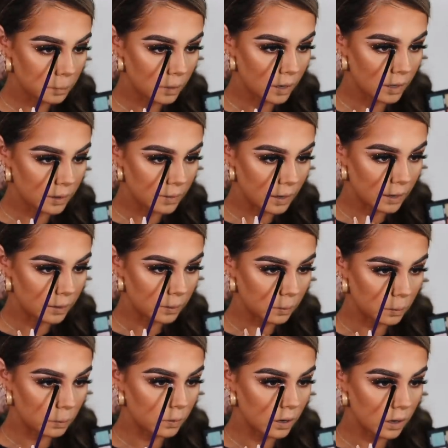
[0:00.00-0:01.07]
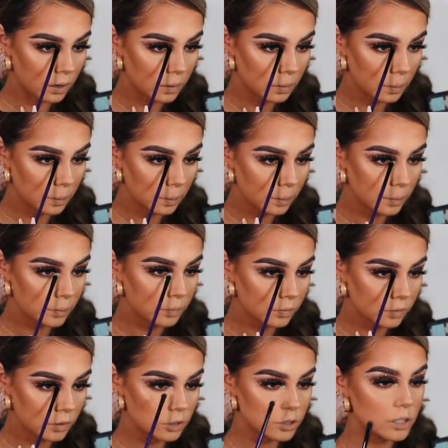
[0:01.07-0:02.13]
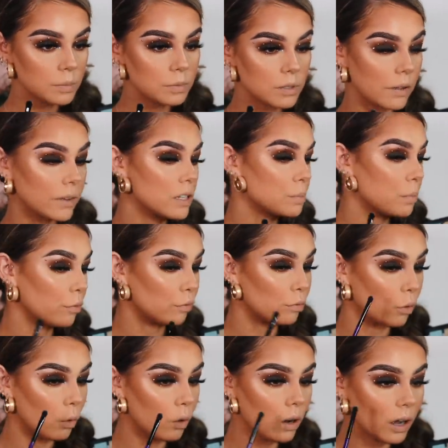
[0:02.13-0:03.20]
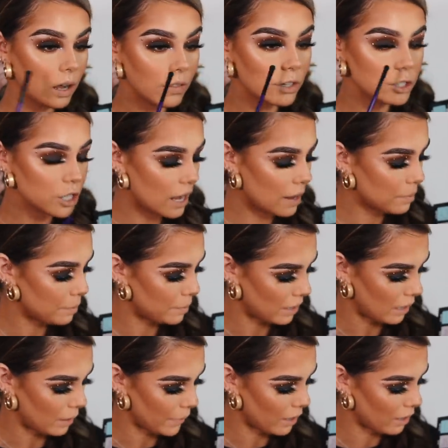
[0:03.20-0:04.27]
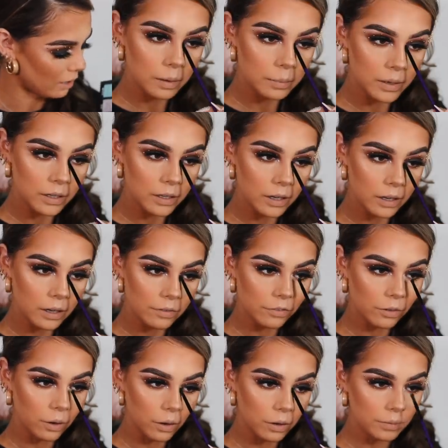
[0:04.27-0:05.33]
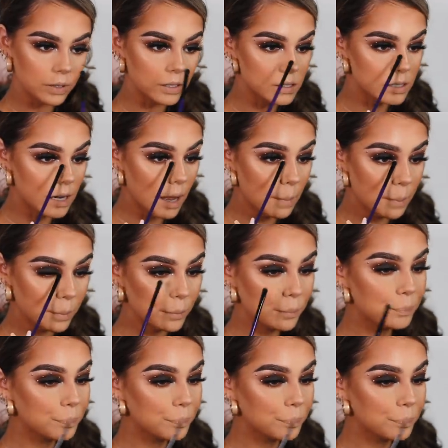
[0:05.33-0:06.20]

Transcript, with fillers: right in that inner corner should have done this before the gem but here we are I'm an idiot and I forgot this step